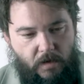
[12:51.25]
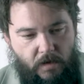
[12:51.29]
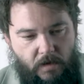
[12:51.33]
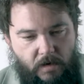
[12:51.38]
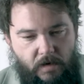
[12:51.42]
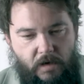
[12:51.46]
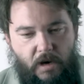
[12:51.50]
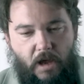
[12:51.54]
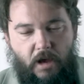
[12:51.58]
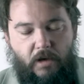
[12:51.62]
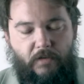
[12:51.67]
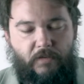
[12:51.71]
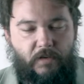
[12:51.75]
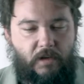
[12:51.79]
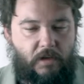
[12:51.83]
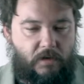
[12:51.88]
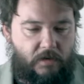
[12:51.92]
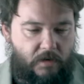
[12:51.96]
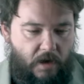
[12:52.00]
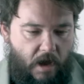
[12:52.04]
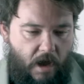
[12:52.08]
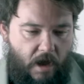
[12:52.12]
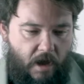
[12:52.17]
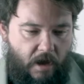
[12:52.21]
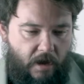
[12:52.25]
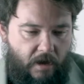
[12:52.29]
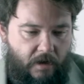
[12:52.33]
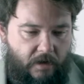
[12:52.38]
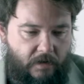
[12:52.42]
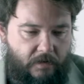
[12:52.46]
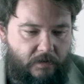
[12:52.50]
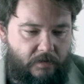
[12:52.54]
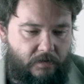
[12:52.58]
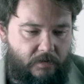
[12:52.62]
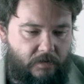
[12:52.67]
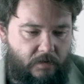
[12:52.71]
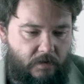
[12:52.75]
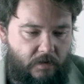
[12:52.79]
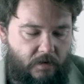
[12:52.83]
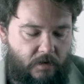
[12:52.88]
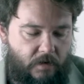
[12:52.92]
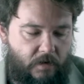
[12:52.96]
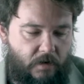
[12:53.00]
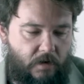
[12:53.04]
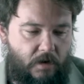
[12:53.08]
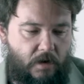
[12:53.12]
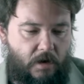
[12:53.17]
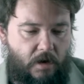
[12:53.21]
Now, if he dies,
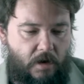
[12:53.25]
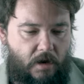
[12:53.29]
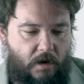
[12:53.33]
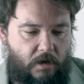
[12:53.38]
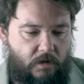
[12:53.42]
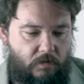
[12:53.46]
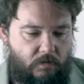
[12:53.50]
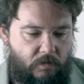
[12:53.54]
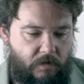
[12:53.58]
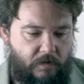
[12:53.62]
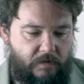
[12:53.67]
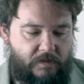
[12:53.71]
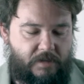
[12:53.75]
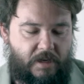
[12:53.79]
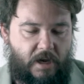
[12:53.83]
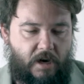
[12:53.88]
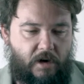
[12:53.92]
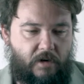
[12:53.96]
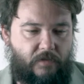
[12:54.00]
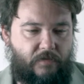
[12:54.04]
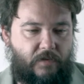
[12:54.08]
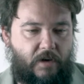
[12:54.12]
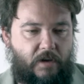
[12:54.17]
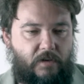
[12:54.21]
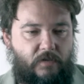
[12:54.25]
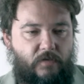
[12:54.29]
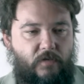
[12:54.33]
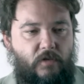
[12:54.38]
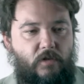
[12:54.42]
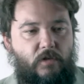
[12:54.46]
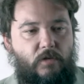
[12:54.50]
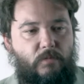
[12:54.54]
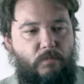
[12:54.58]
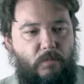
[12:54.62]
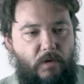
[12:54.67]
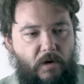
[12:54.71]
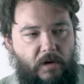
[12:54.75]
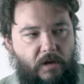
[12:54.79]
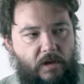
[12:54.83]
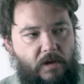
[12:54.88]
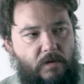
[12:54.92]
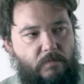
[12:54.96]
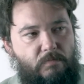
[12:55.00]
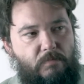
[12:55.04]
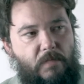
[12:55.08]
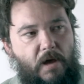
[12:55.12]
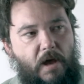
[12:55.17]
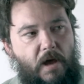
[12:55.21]
you can sacrifice food and bring
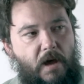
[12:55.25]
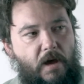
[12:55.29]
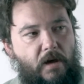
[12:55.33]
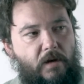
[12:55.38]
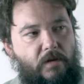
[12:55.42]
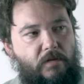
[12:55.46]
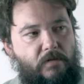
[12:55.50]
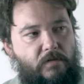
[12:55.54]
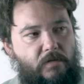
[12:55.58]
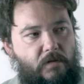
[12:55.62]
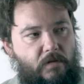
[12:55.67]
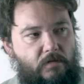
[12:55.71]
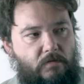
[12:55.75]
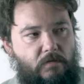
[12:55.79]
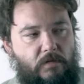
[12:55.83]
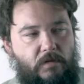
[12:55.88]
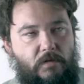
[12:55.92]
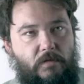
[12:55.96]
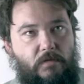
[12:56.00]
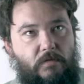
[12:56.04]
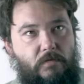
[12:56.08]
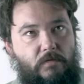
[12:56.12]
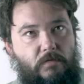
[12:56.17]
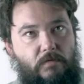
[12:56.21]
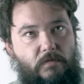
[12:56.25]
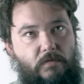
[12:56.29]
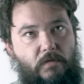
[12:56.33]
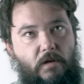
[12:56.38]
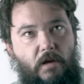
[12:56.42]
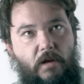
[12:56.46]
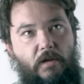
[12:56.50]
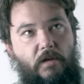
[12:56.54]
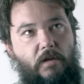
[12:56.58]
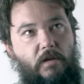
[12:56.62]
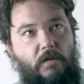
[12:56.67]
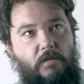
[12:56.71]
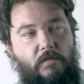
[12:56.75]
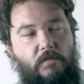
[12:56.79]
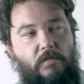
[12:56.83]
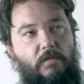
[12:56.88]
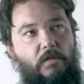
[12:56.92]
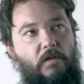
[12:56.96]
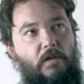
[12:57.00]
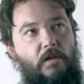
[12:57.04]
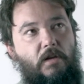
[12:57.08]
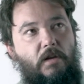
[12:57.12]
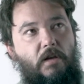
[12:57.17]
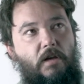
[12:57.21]
him back. So, which I guess
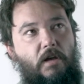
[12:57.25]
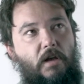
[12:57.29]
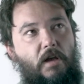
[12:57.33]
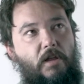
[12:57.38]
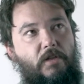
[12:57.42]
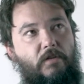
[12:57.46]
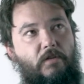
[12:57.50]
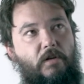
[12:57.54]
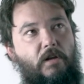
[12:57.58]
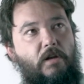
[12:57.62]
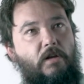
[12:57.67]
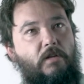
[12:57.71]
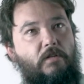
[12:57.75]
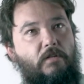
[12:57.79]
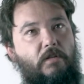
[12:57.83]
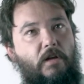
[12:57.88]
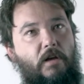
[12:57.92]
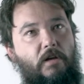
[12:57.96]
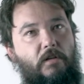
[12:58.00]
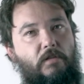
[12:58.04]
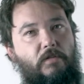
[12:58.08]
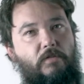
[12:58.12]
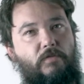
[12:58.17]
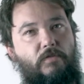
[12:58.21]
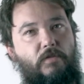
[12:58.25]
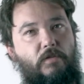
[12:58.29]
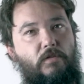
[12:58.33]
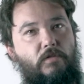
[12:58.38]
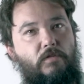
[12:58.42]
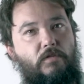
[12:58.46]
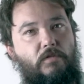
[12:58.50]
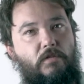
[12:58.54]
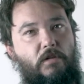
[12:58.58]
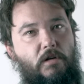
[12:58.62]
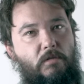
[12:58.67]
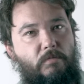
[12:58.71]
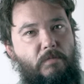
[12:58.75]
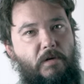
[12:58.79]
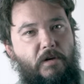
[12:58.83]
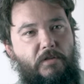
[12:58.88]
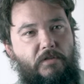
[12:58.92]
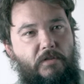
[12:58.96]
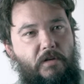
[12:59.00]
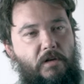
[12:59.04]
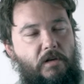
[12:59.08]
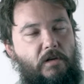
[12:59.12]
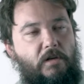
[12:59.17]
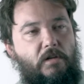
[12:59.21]
either he likes food so
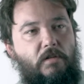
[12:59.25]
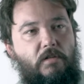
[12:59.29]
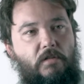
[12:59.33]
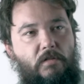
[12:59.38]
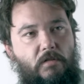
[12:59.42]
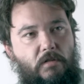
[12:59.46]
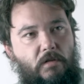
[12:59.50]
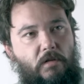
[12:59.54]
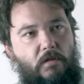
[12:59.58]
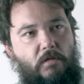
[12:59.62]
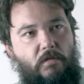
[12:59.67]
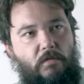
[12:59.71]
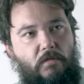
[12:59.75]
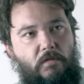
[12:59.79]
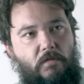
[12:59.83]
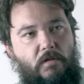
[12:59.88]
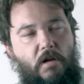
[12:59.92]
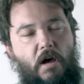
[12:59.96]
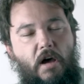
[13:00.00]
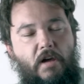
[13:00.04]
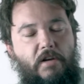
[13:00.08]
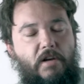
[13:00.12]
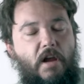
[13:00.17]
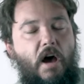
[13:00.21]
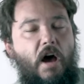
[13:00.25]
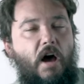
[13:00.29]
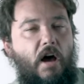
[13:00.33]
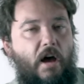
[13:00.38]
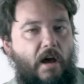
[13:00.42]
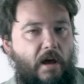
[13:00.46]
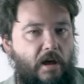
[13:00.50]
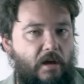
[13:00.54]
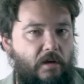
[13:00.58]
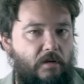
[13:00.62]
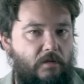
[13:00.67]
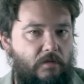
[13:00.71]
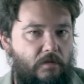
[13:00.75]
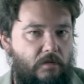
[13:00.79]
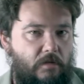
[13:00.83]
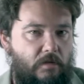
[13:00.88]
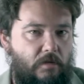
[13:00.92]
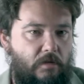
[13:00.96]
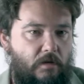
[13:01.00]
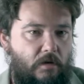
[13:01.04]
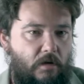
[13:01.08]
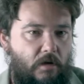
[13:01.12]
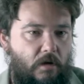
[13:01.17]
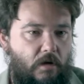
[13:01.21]
much he can not die,
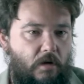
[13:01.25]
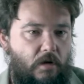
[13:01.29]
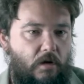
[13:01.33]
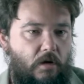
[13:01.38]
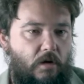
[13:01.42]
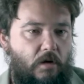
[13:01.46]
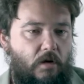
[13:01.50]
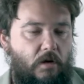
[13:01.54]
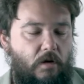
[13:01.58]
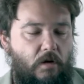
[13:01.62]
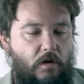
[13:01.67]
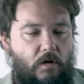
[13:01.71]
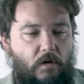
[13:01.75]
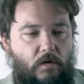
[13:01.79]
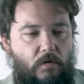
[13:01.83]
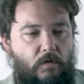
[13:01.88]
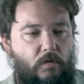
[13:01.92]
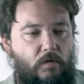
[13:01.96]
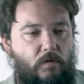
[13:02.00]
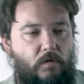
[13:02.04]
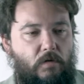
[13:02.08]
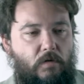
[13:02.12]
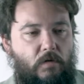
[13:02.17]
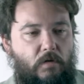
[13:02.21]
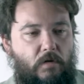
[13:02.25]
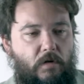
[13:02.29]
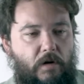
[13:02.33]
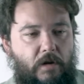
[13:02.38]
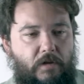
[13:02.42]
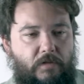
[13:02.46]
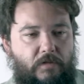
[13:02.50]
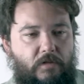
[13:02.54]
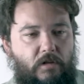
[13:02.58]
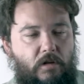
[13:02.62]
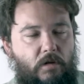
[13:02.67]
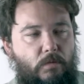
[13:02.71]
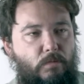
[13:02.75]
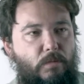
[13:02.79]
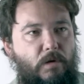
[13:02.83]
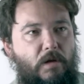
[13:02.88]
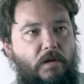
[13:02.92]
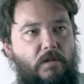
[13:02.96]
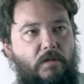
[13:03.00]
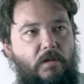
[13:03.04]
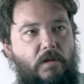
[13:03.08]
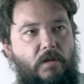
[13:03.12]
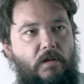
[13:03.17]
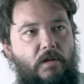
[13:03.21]
or it should have
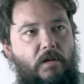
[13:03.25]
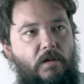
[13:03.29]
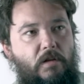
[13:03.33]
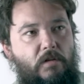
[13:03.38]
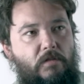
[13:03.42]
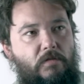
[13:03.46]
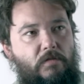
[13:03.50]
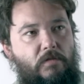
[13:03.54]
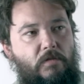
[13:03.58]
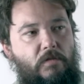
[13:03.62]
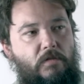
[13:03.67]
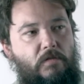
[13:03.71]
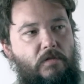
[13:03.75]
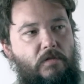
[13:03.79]
been that he should